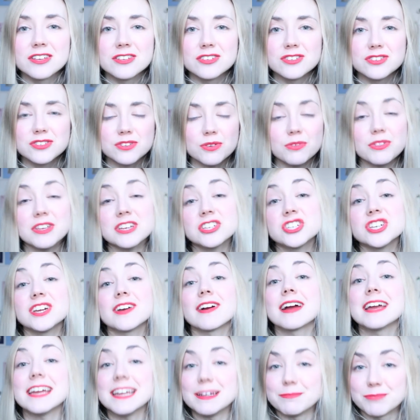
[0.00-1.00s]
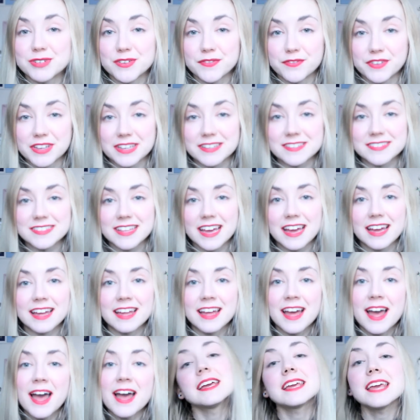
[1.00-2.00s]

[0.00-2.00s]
So this year I aim to fix that.